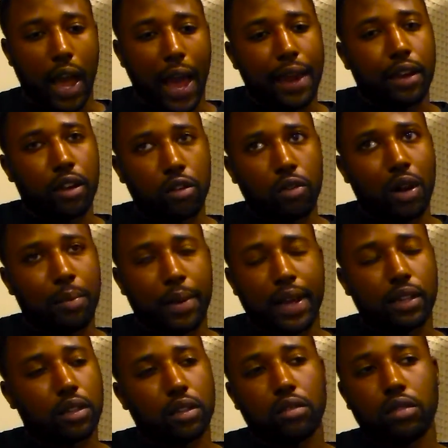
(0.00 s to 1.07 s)
I know I'm
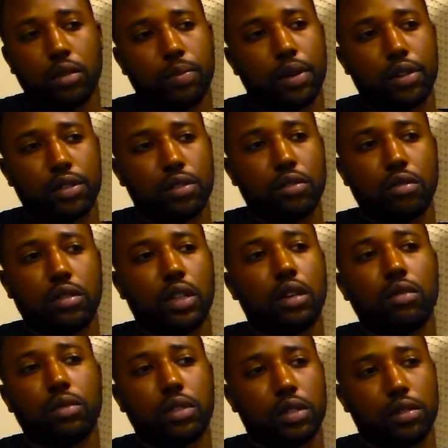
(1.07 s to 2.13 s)
not the only person who's
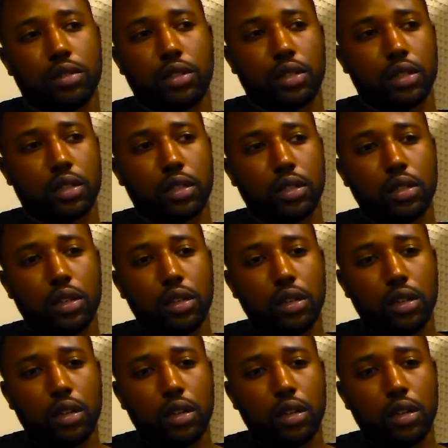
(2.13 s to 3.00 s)
dealt with certain shit,